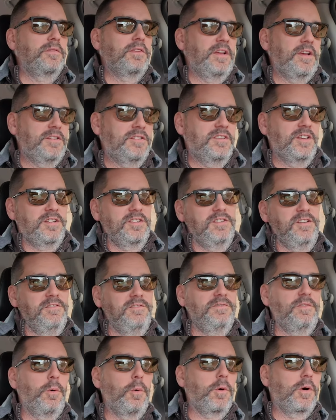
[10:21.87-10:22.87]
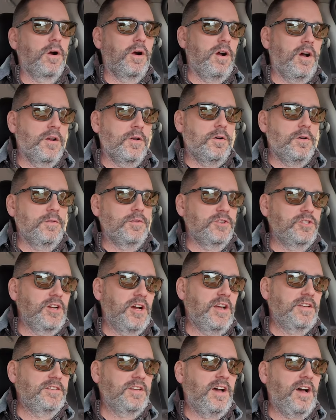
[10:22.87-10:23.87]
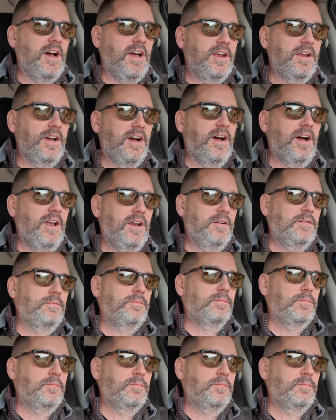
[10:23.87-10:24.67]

of like 64 on all the shots I got,